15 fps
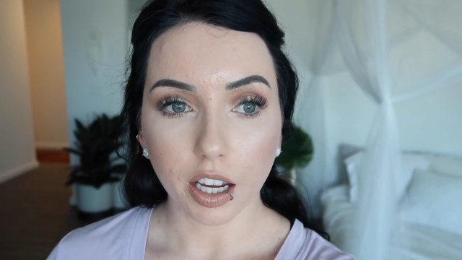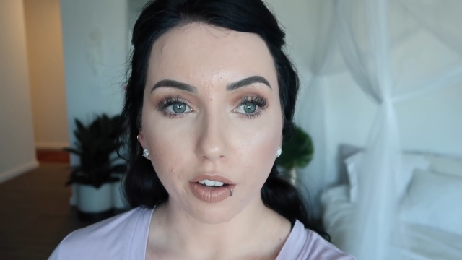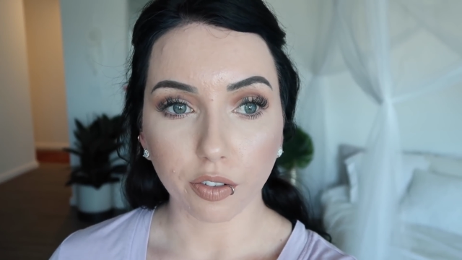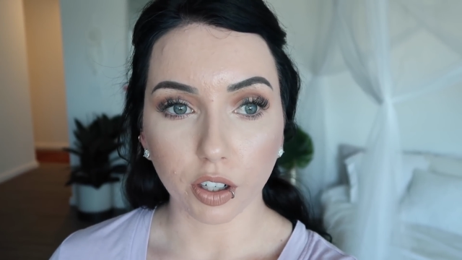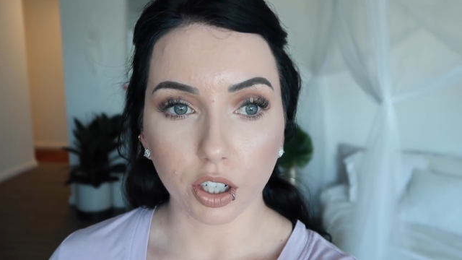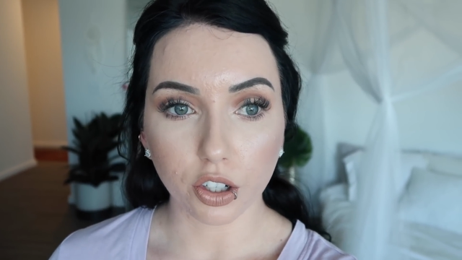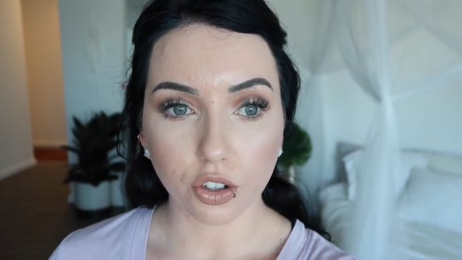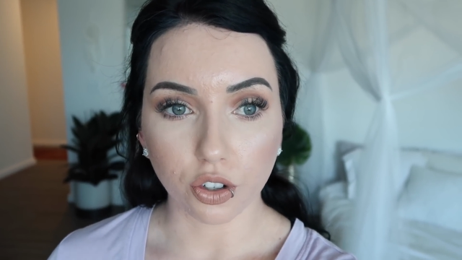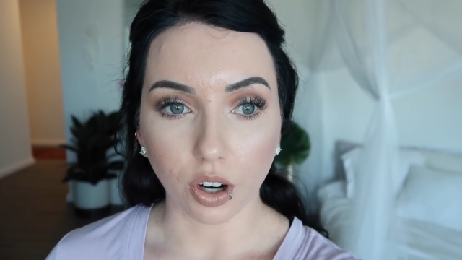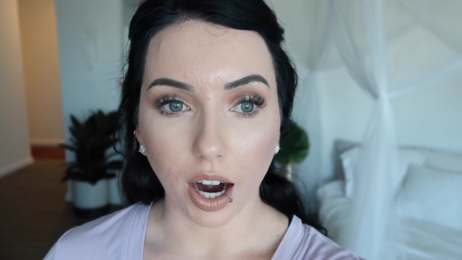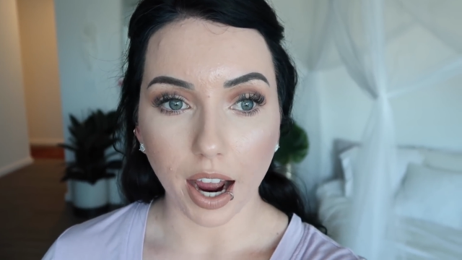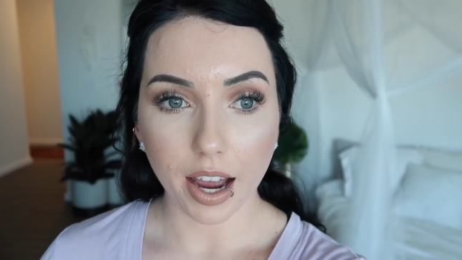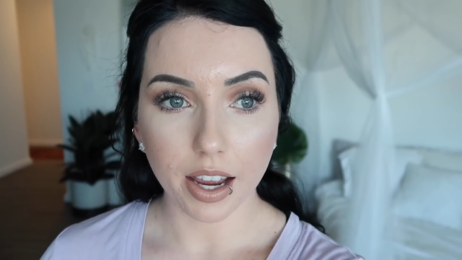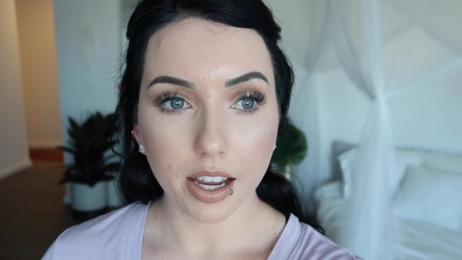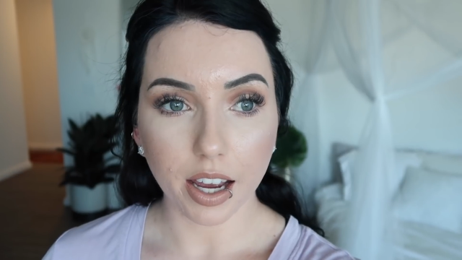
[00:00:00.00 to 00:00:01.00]
If you're
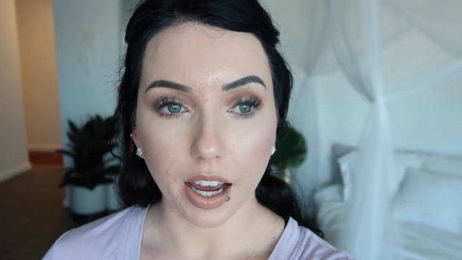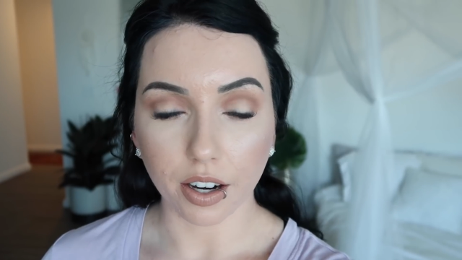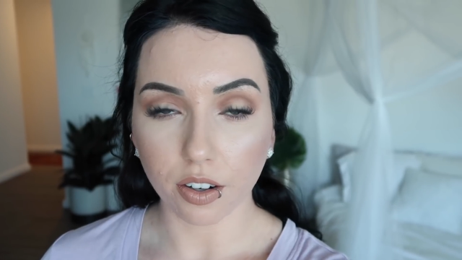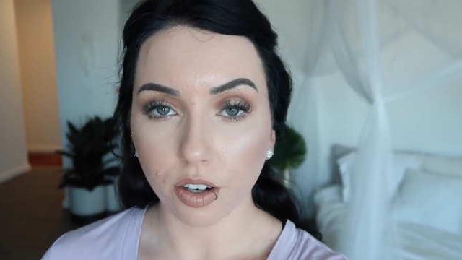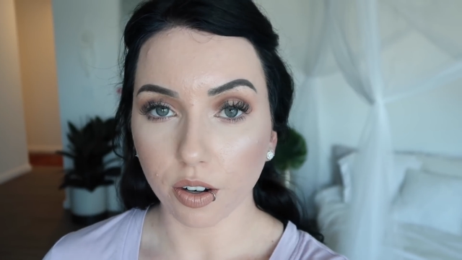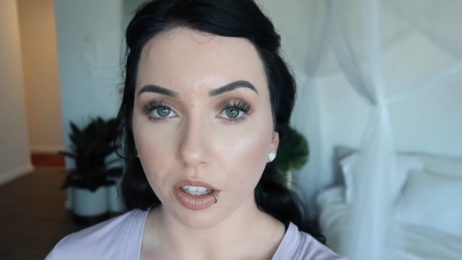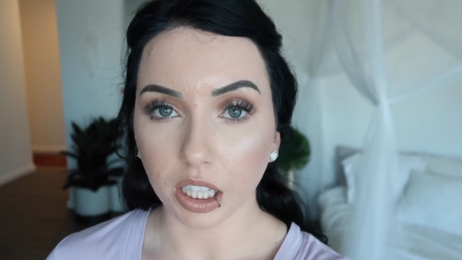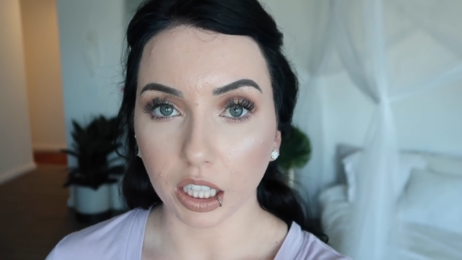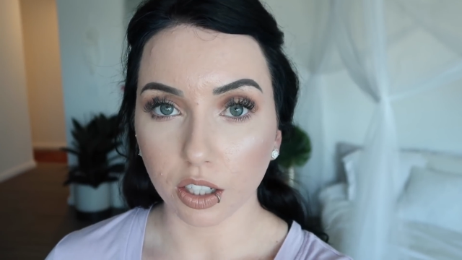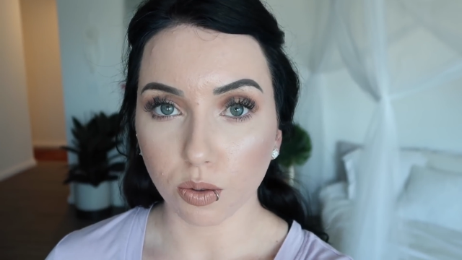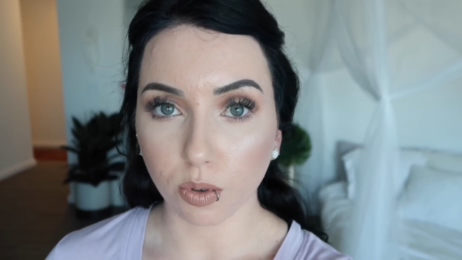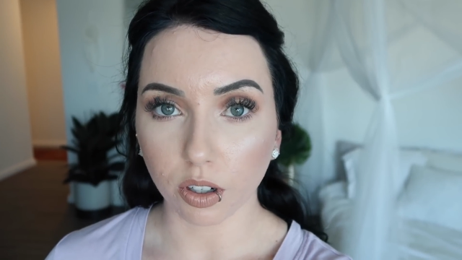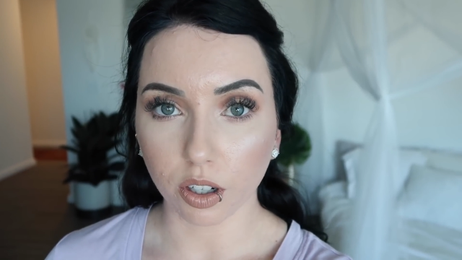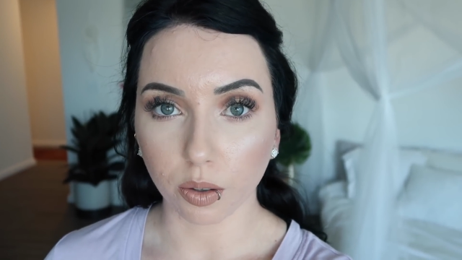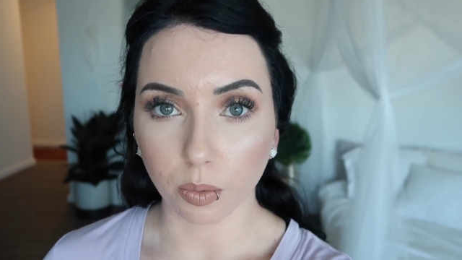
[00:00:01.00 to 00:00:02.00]
dry, I don't know, I think
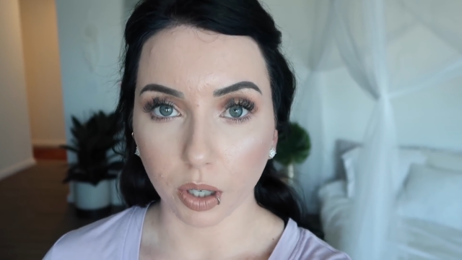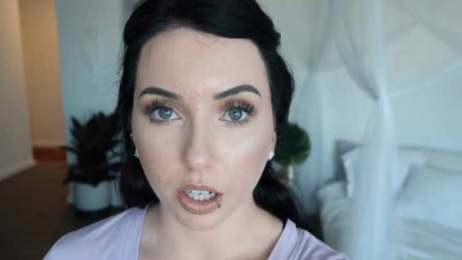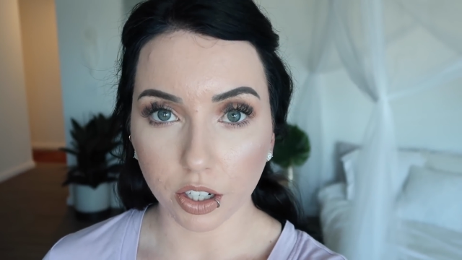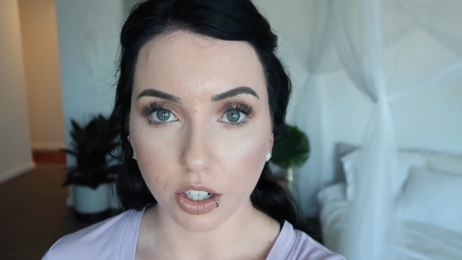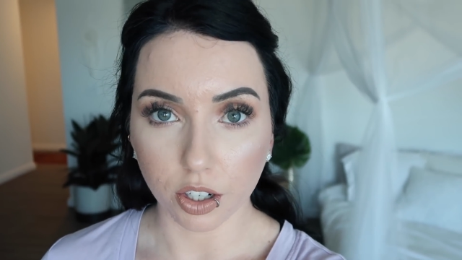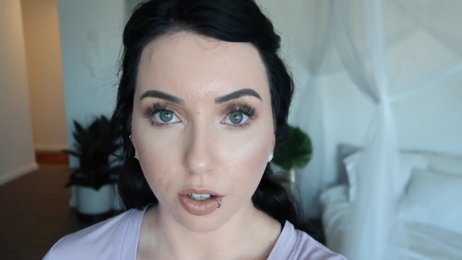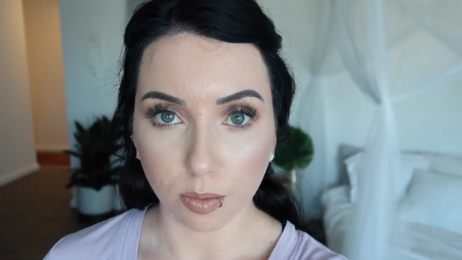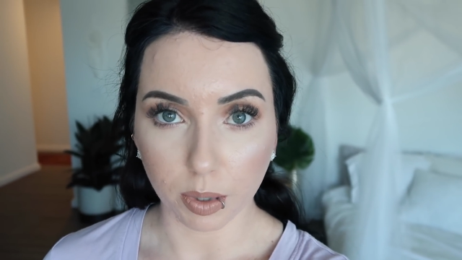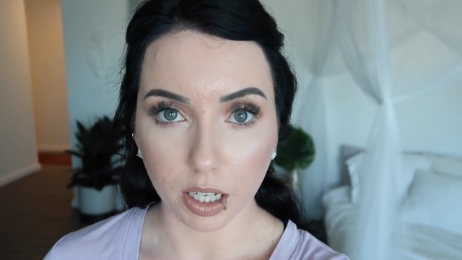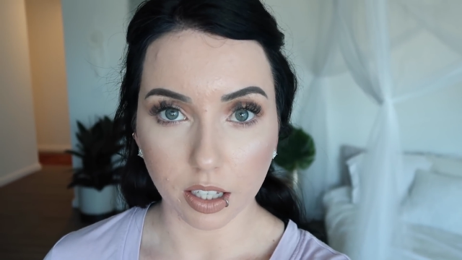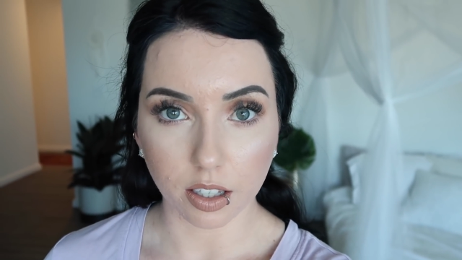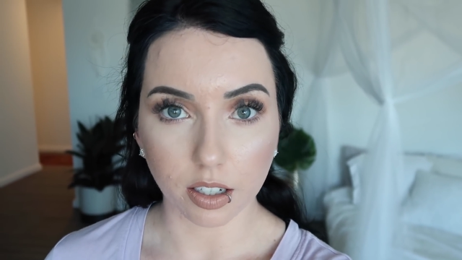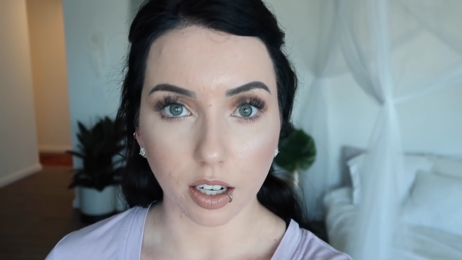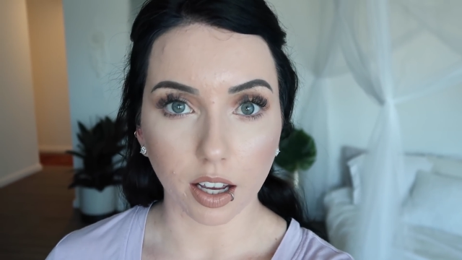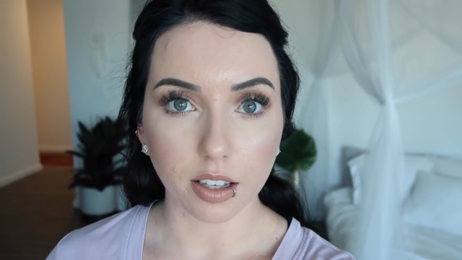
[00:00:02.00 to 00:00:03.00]
this one could work too
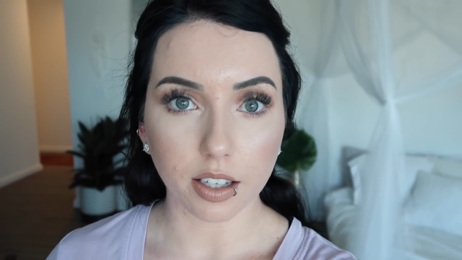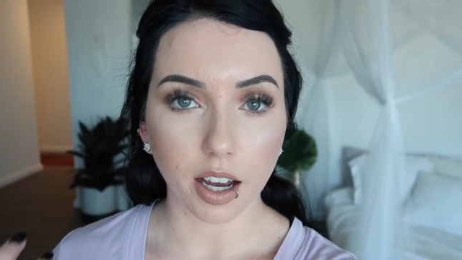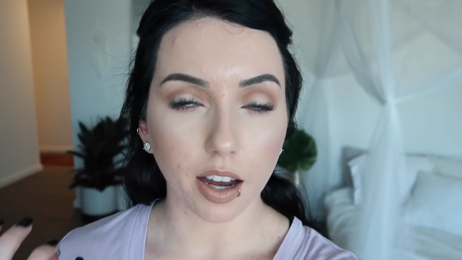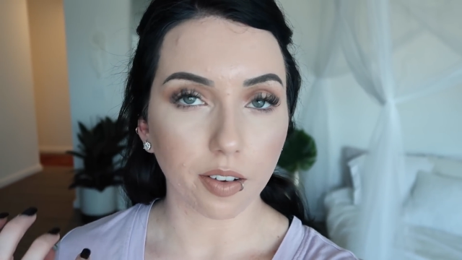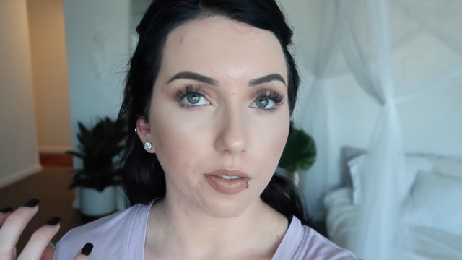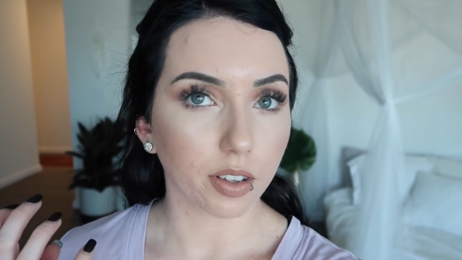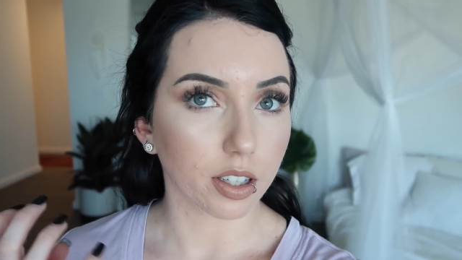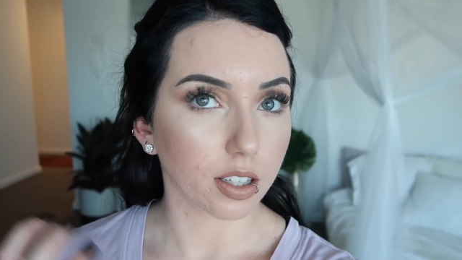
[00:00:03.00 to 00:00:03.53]
because it does have